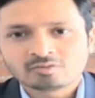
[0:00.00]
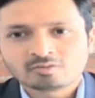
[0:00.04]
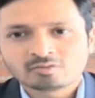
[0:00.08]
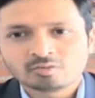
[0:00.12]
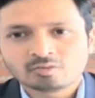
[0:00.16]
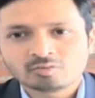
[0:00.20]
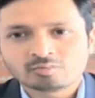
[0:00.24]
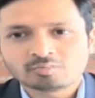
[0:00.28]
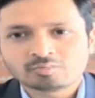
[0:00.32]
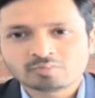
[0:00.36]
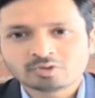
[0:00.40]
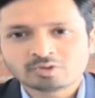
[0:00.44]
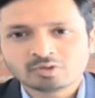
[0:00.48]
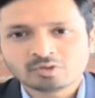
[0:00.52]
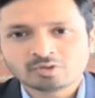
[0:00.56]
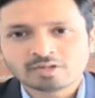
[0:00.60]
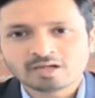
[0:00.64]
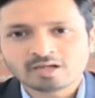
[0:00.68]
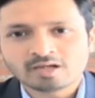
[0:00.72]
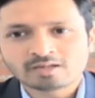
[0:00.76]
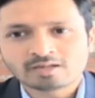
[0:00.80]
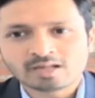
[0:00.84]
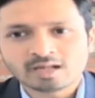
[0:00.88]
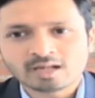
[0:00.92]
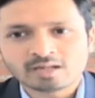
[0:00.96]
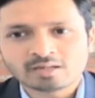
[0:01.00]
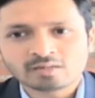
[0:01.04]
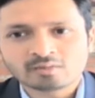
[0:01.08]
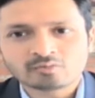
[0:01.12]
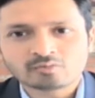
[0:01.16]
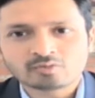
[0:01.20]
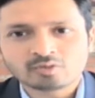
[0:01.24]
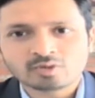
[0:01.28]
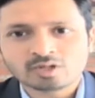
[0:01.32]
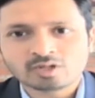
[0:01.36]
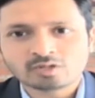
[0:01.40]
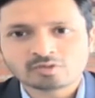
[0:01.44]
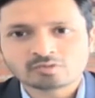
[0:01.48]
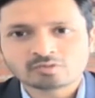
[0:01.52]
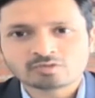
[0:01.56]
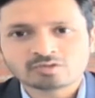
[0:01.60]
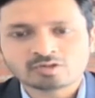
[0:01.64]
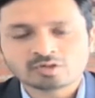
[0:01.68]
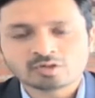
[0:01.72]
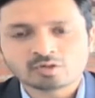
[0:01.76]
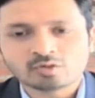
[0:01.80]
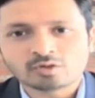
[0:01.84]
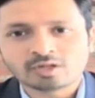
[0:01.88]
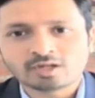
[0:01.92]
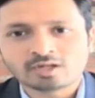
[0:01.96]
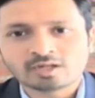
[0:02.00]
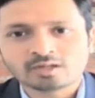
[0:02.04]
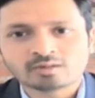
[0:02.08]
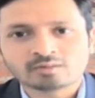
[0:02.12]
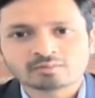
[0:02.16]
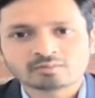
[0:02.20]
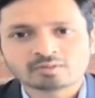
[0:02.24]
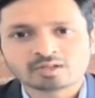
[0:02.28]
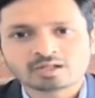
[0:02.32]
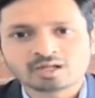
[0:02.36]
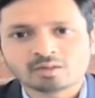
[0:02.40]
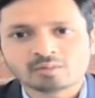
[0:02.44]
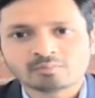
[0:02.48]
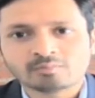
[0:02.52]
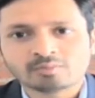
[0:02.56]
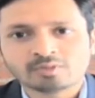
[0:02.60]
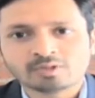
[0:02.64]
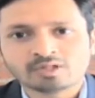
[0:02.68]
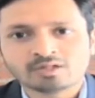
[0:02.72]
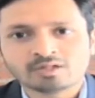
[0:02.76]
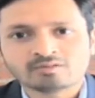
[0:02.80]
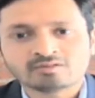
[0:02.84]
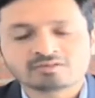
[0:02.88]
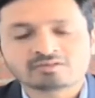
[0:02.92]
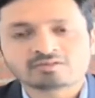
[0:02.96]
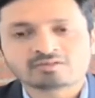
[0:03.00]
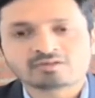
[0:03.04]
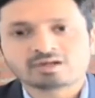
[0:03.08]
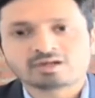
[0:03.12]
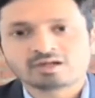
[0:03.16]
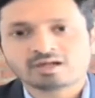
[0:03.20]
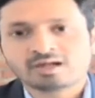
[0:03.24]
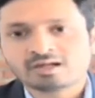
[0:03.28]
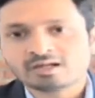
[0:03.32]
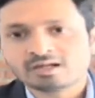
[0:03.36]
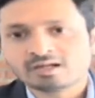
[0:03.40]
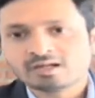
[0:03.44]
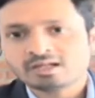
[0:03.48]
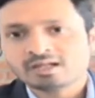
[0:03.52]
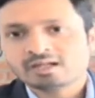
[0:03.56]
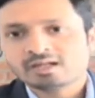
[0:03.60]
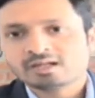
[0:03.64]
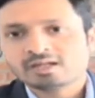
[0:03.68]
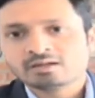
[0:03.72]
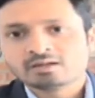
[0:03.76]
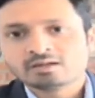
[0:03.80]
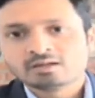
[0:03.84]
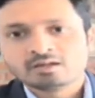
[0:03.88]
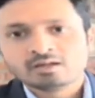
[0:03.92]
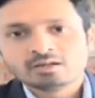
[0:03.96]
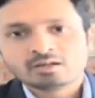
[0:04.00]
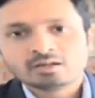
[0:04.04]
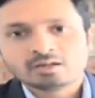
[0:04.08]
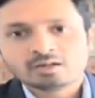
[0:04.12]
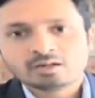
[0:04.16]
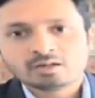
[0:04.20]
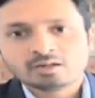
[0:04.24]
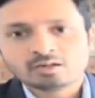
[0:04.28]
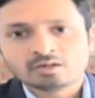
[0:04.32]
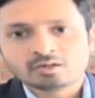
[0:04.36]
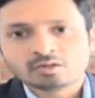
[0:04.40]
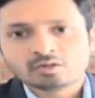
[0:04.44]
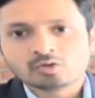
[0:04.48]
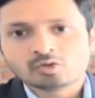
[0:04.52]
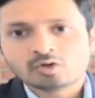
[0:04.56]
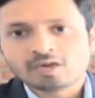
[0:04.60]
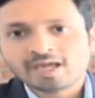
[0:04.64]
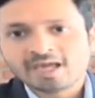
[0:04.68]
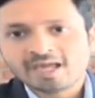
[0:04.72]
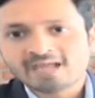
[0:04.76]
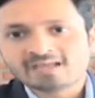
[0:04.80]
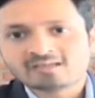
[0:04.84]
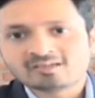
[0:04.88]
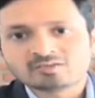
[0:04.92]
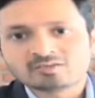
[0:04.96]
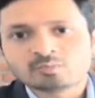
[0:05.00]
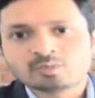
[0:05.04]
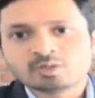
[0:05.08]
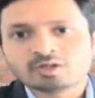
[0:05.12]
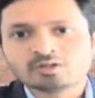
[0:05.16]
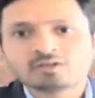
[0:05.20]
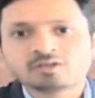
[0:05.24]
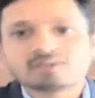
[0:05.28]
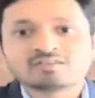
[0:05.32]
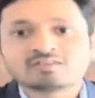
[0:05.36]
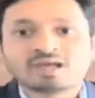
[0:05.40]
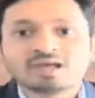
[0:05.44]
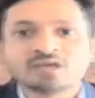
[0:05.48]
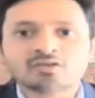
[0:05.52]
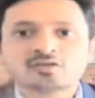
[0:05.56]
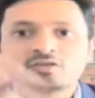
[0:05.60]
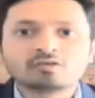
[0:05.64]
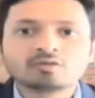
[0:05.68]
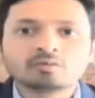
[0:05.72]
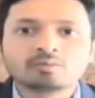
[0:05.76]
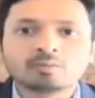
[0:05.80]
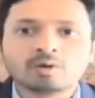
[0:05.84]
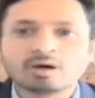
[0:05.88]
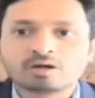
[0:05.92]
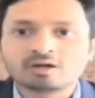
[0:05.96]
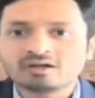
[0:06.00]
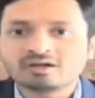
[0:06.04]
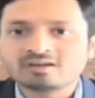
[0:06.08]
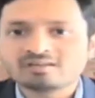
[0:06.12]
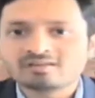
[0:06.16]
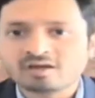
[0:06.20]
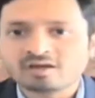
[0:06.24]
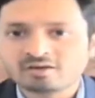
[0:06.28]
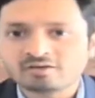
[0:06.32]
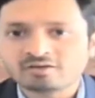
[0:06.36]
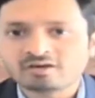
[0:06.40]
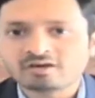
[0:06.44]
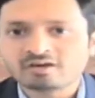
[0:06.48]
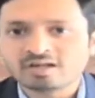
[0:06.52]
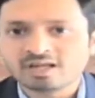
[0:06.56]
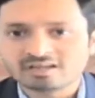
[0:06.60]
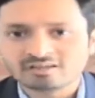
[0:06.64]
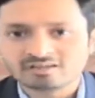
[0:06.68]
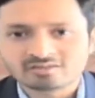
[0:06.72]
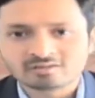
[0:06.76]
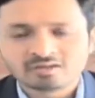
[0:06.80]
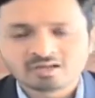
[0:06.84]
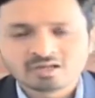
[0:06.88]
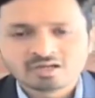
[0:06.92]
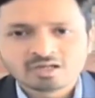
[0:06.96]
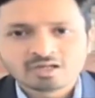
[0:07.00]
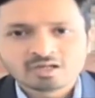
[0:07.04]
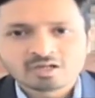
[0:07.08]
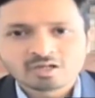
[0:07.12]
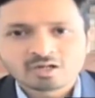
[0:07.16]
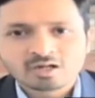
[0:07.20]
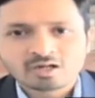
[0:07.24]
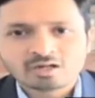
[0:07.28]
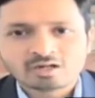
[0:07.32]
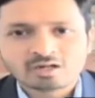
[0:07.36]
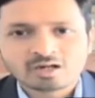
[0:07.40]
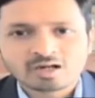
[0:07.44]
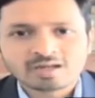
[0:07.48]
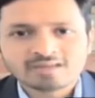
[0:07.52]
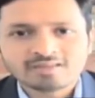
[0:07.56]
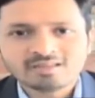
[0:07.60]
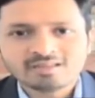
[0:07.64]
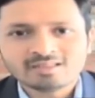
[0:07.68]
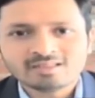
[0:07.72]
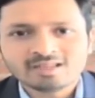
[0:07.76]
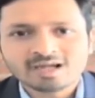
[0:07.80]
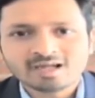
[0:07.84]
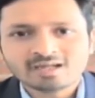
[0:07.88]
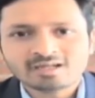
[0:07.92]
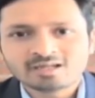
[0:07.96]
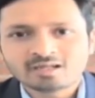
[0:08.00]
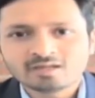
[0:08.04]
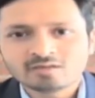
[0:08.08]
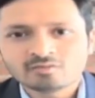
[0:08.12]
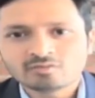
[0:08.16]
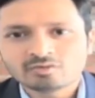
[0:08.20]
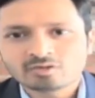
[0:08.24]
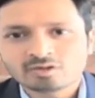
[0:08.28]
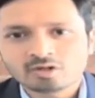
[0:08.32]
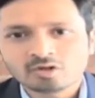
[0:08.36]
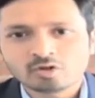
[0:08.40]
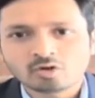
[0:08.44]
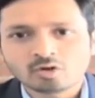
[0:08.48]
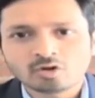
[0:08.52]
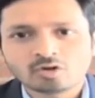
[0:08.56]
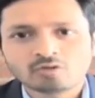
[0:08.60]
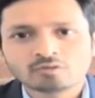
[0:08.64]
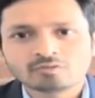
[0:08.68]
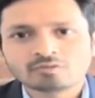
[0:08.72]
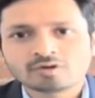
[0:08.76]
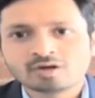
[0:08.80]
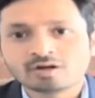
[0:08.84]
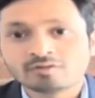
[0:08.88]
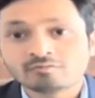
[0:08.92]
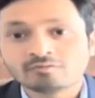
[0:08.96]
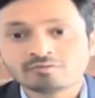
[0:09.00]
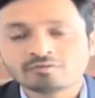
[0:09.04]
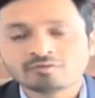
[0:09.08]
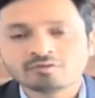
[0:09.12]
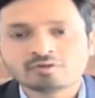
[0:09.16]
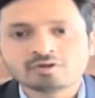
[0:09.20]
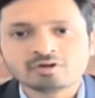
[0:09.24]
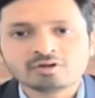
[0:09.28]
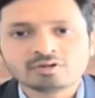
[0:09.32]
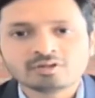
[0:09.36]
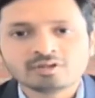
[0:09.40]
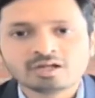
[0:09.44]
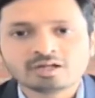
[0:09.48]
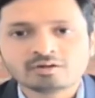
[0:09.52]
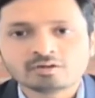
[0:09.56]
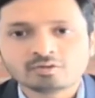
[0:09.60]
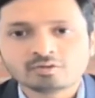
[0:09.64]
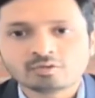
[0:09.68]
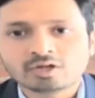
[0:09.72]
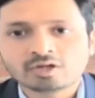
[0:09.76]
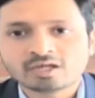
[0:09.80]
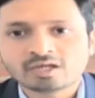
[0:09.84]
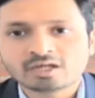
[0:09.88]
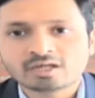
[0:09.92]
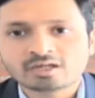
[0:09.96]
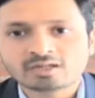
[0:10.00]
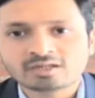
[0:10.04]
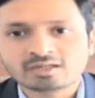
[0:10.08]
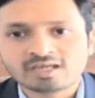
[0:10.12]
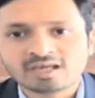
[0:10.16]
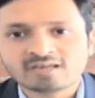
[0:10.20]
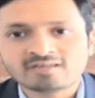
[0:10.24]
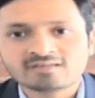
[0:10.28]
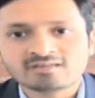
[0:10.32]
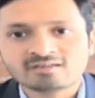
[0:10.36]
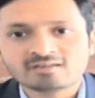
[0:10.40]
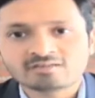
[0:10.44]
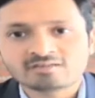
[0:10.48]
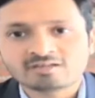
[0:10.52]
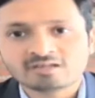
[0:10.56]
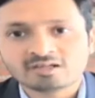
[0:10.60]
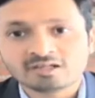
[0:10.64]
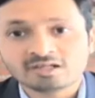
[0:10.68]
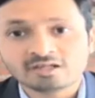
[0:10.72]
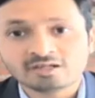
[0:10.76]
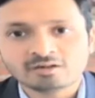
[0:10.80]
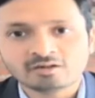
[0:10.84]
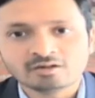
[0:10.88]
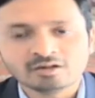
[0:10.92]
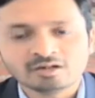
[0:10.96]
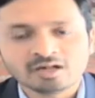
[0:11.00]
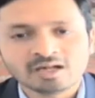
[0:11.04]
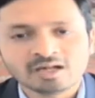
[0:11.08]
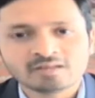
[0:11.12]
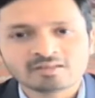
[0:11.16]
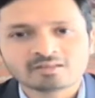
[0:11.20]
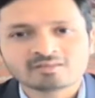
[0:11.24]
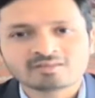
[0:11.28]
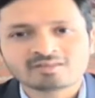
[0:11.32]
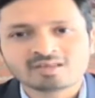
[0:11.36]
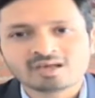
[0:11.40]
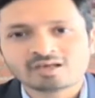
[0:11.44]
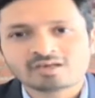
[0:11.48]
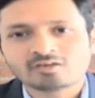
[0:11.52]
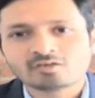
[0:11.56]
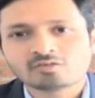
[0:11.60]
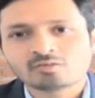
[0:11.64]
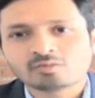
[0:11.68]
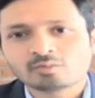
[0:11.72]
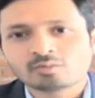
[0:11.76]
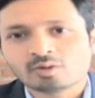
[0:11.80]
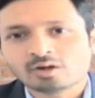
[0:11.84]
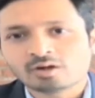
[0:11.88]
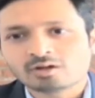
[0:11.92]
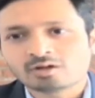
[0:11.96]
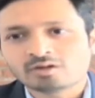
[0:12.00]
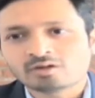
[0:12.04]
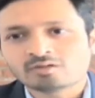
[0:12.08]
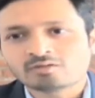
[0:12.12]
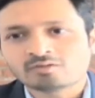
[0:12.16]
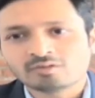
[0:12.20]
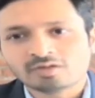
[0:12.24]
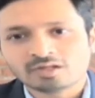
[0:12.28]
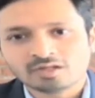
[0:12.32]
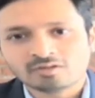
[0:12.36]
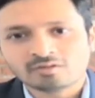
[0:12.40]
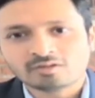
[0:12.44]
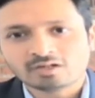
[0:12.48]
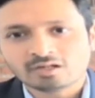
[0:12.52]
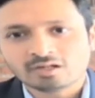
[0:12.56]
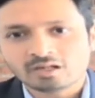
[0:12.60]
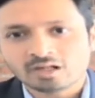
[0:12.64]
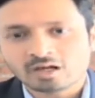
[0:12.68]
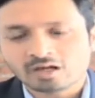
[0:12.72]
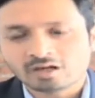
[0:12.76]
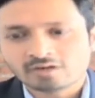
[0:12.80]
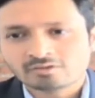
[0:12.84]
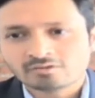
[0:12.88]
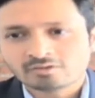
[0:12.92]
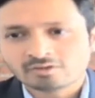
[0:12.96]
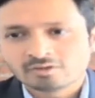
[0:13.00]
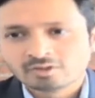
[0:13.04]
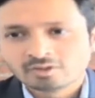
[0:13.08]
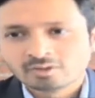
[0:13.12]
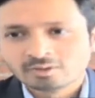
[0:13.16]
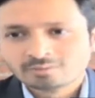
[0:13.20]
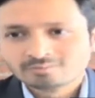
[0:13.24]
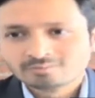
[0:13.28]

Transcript: So there are times where you see, okay, the company is currently X, but the size of the market is 100X. I think that gives a lot of comfort that, okay, yes, it's a leader and the size of the market is very, very large,